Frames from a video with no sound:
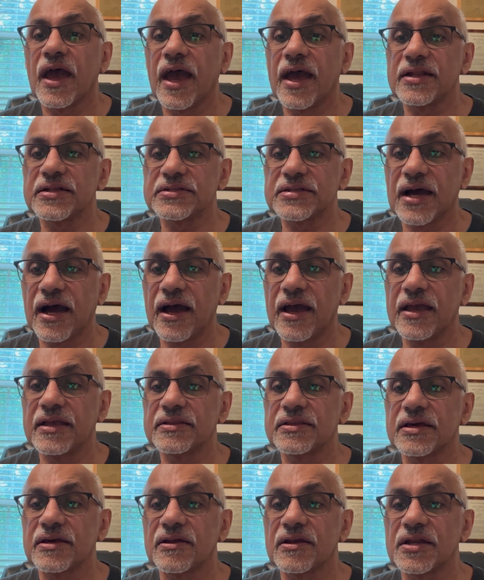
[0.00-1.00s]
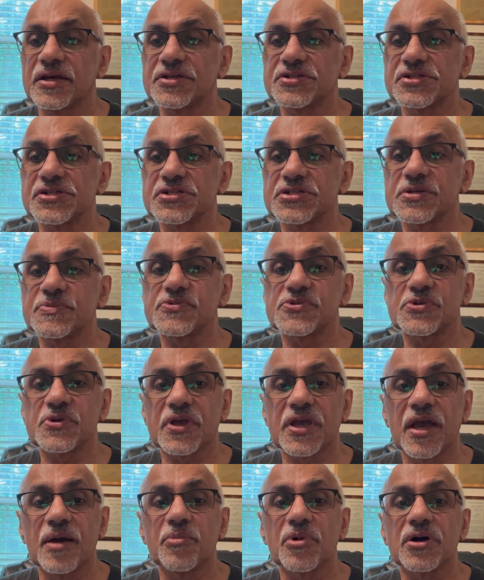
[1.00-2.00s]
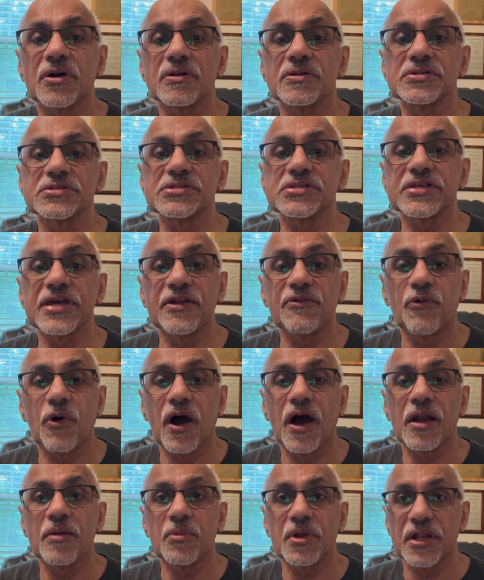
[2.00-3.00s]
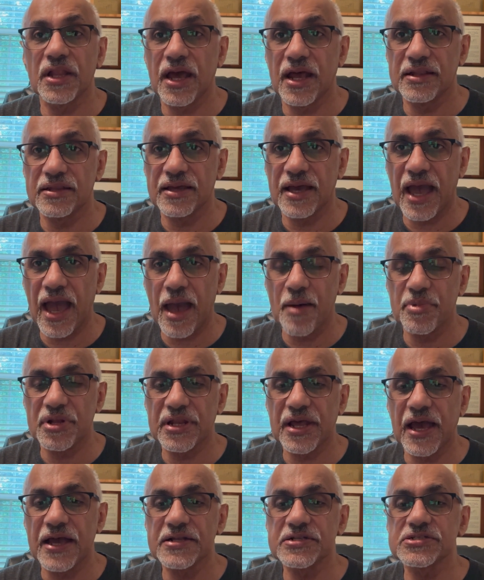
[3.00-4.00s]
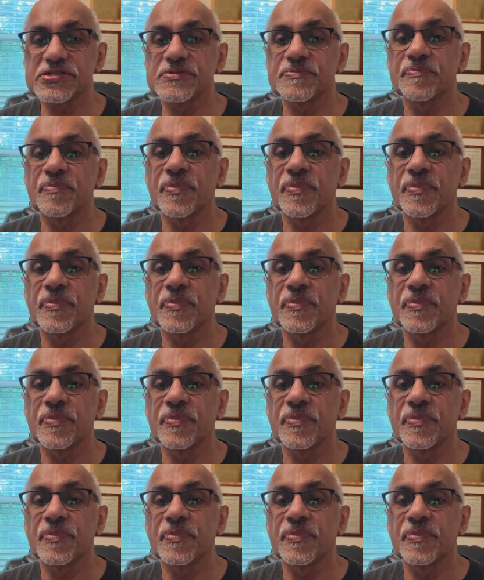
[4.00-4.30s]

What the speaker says: and tying their relationships to chemicals in the environment and their habitats.